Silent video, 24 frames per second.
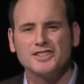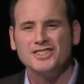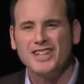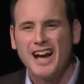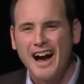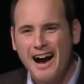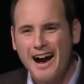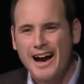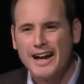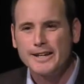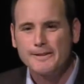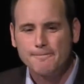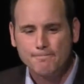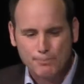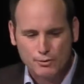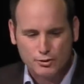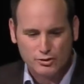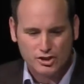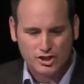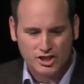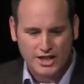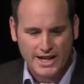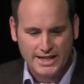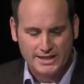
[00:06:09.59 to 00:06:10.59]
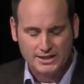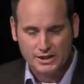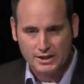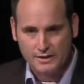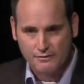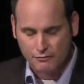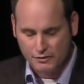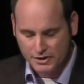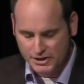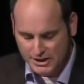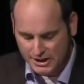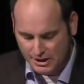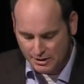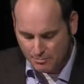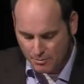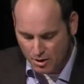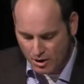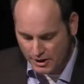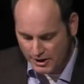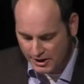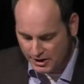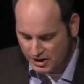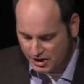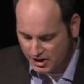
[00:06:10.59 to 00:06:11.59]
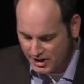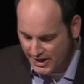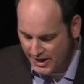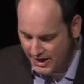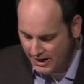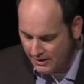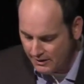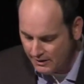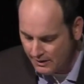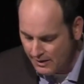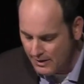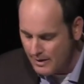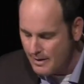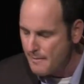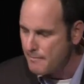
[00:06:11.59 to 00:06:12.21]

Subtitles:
9% of retail market share.